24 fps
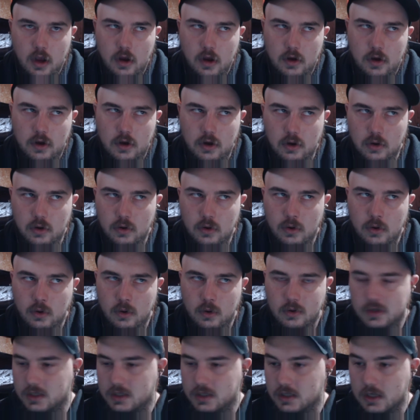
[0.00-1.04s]

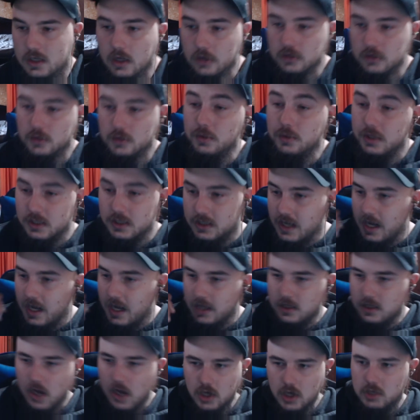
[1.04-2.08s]
who still to this day
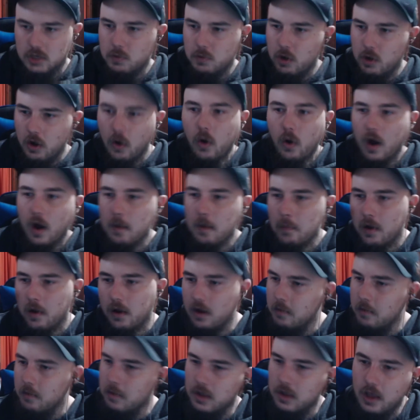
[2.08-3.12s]
talks about, oh, I'm
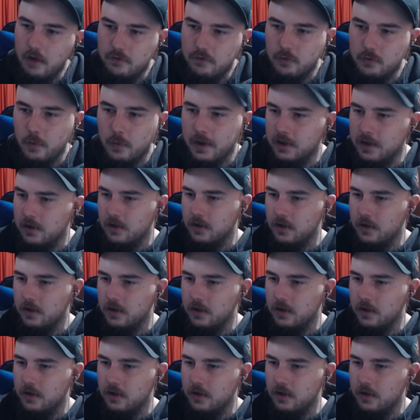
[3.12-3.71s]
a left winger.